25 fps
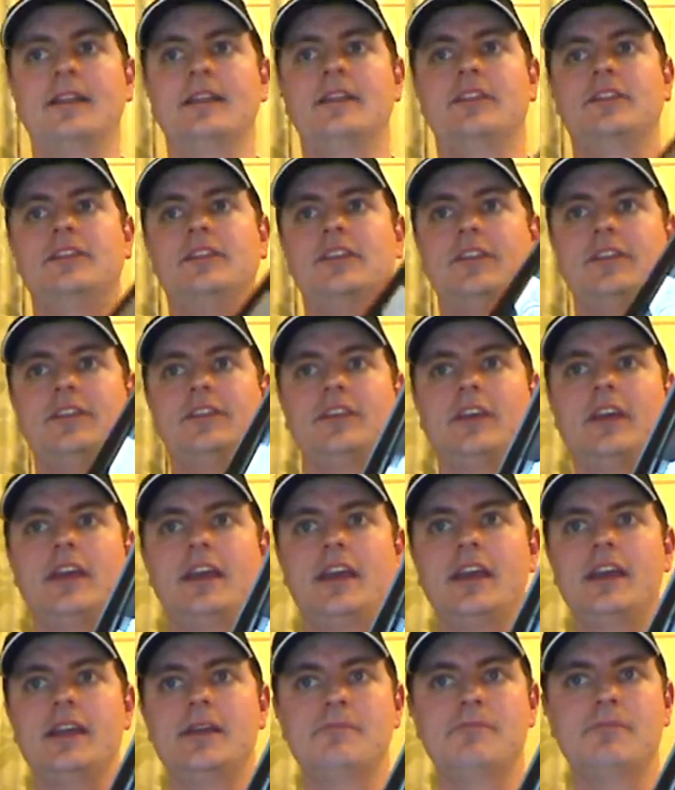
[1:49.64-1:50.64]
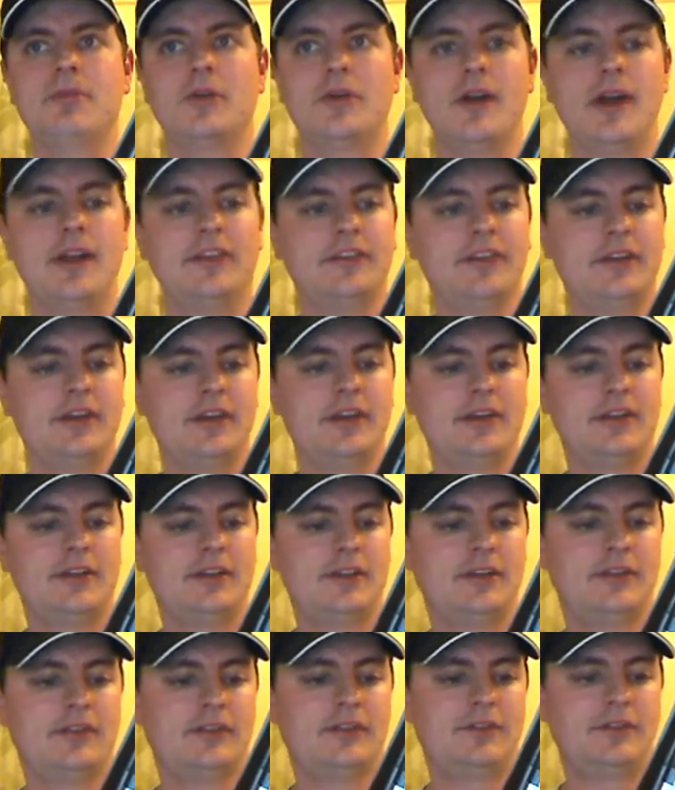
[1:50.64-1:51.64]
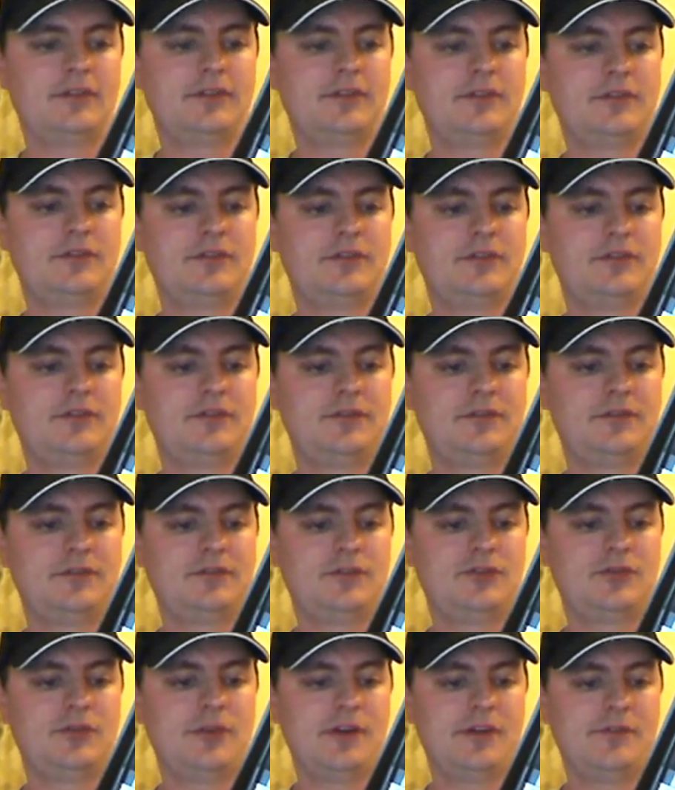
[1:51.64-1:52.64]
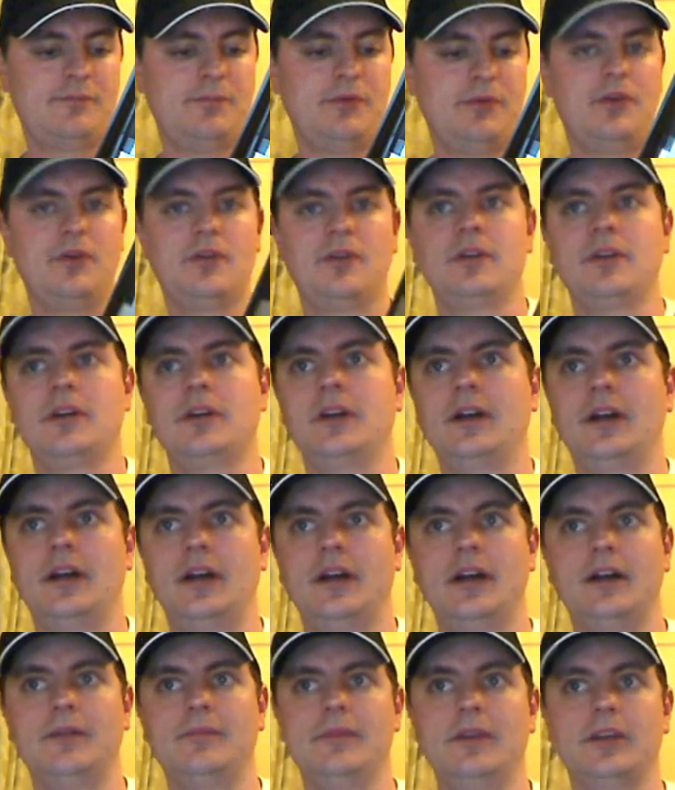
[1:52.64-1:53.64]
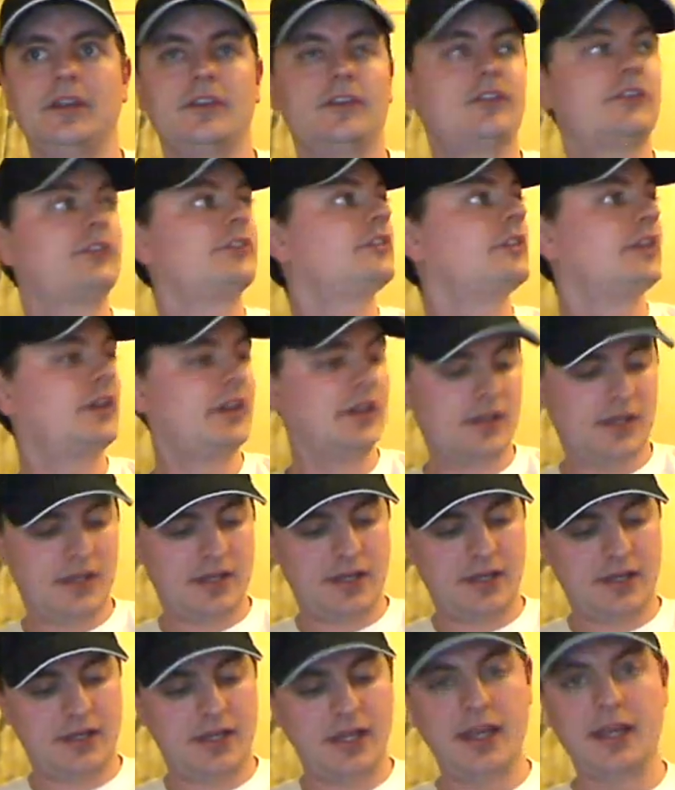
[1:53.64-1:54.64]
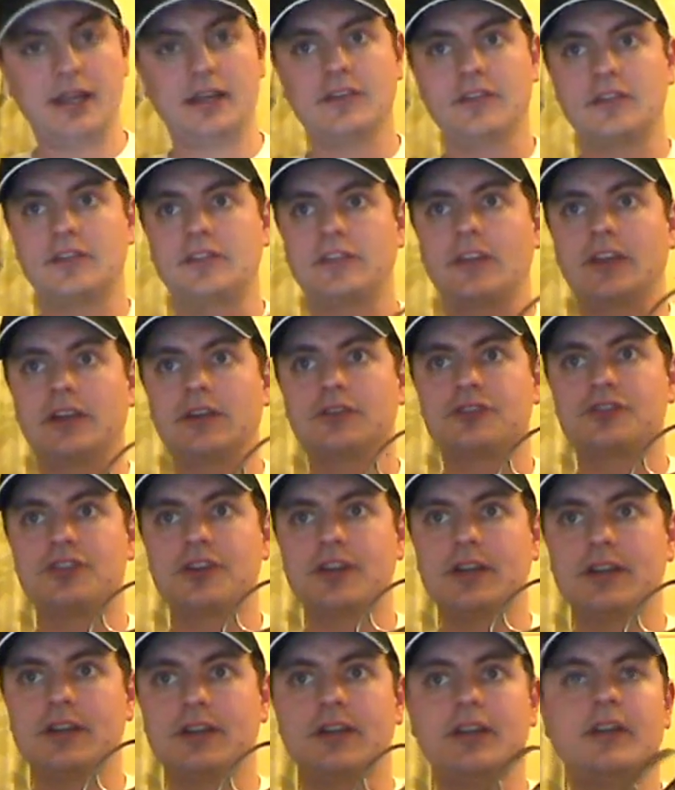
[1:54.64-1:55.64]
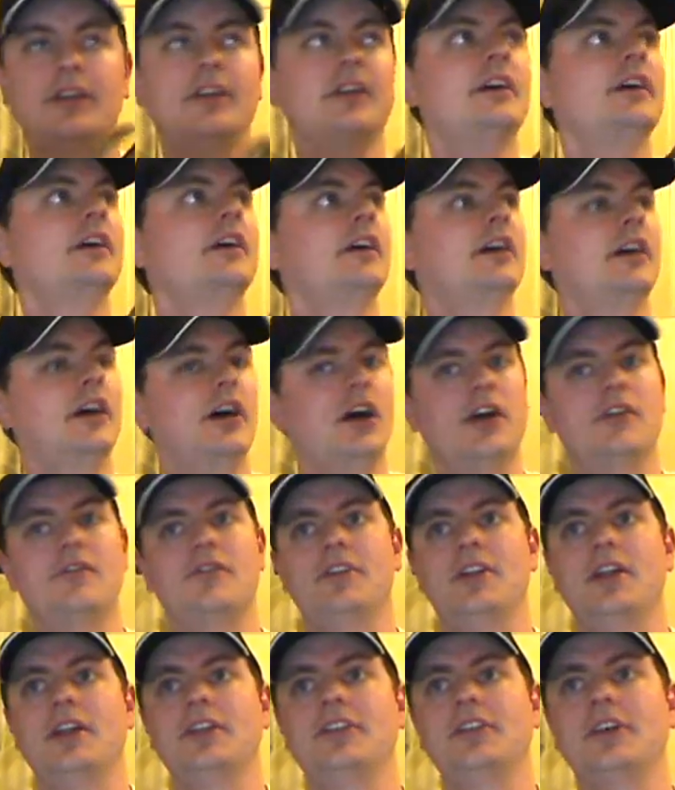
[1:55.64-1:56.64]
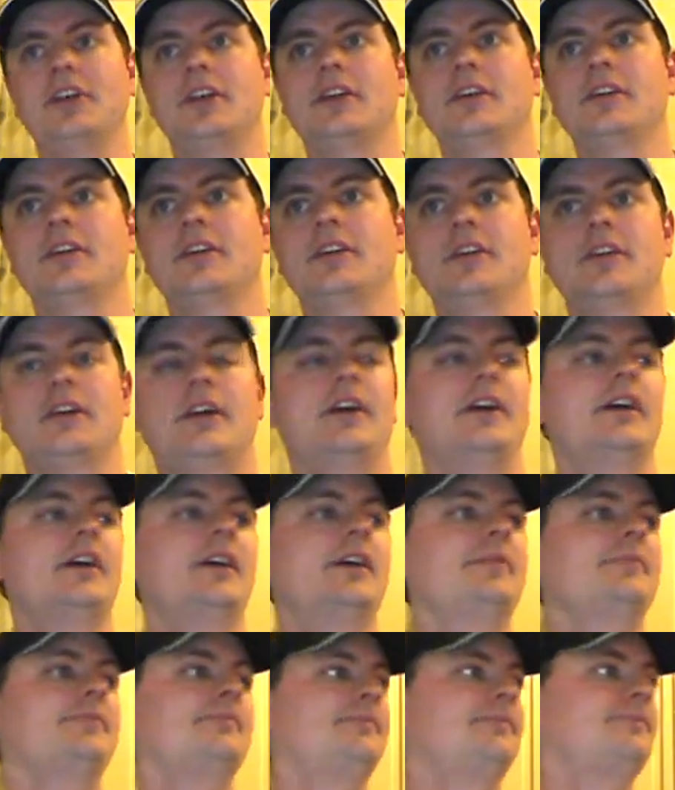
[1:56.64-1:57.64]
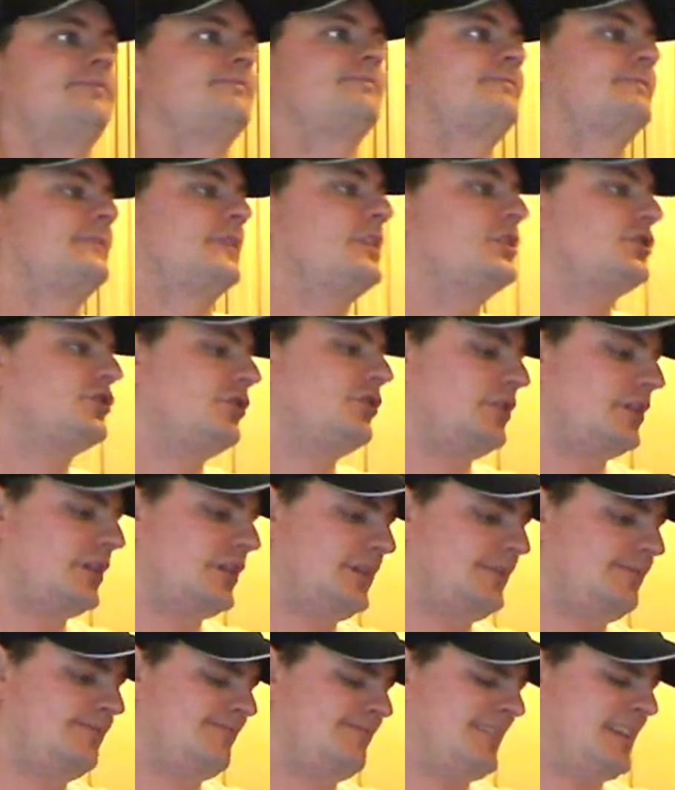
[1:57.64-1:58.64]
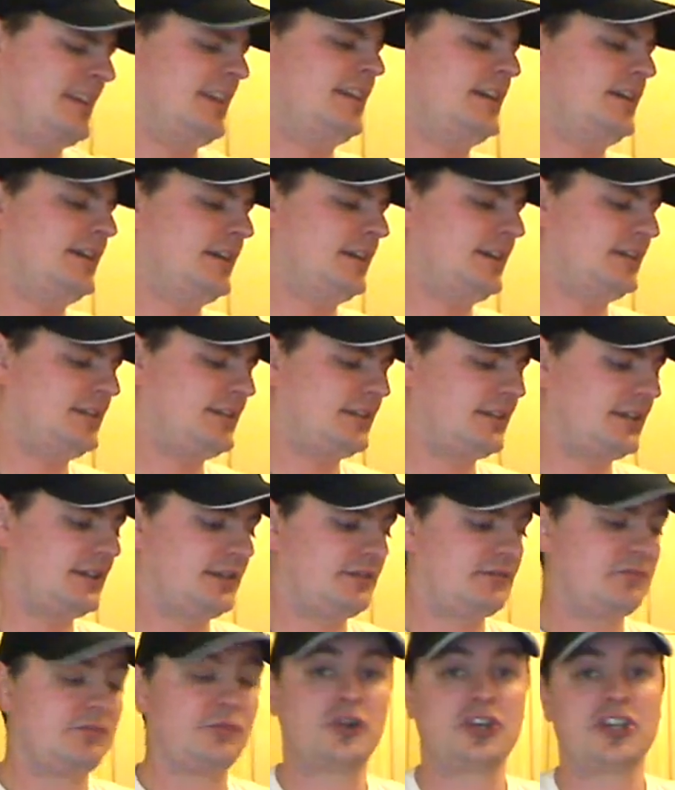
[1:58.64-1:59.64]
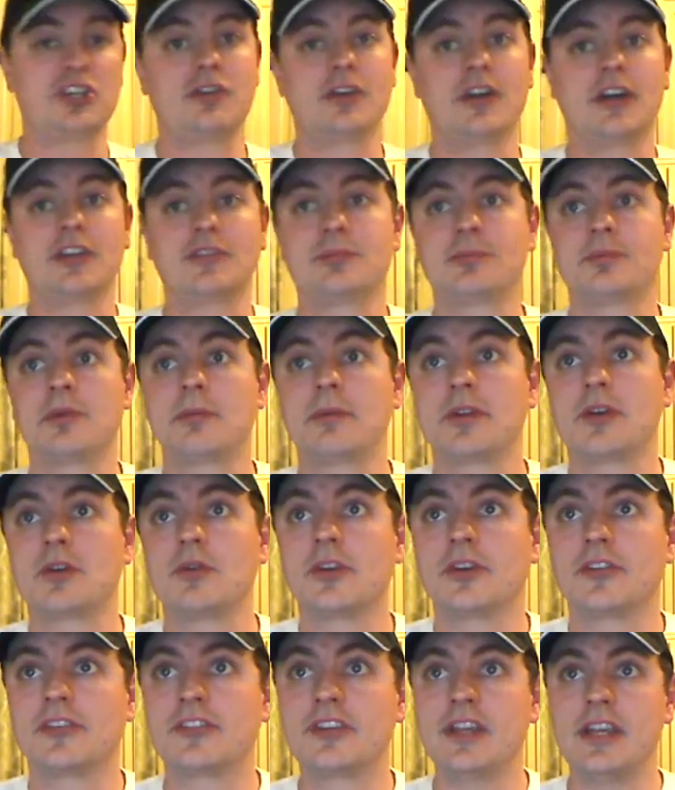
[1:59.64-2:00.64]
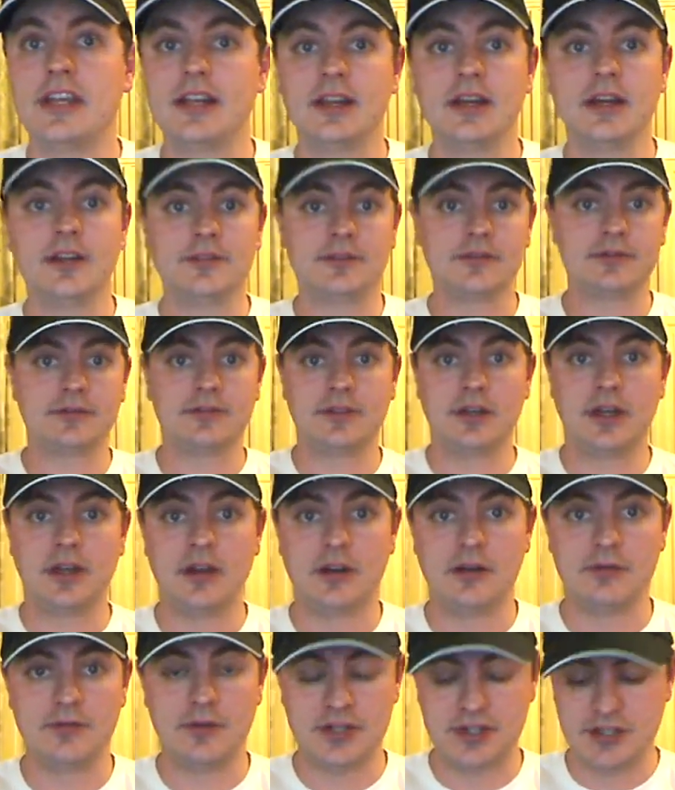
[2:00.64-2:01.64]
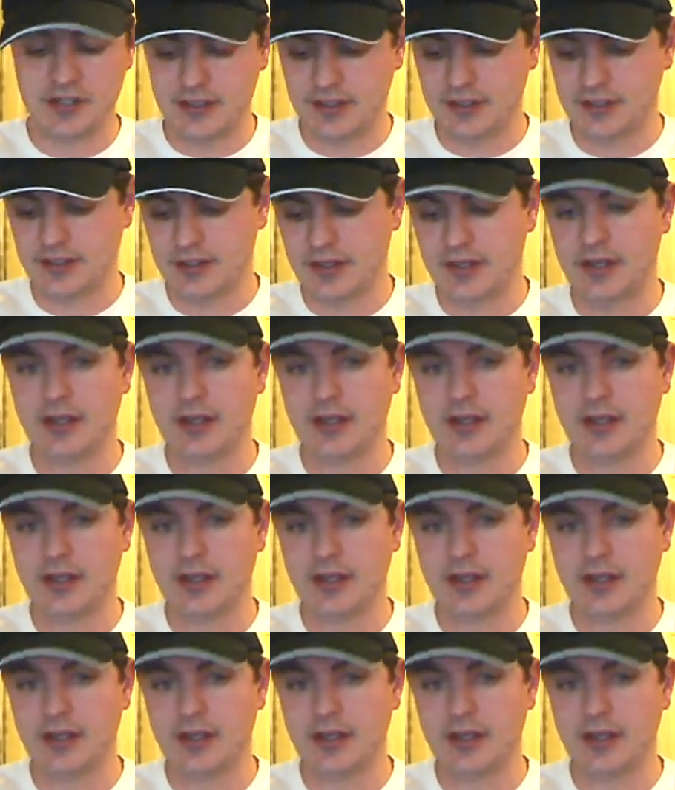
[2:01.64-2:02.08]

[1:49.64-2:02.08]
This is a Beretta 12 bore. It's, again, single triggered, over and under, shotgun. It's what you guys would probably call a skeet gun originally.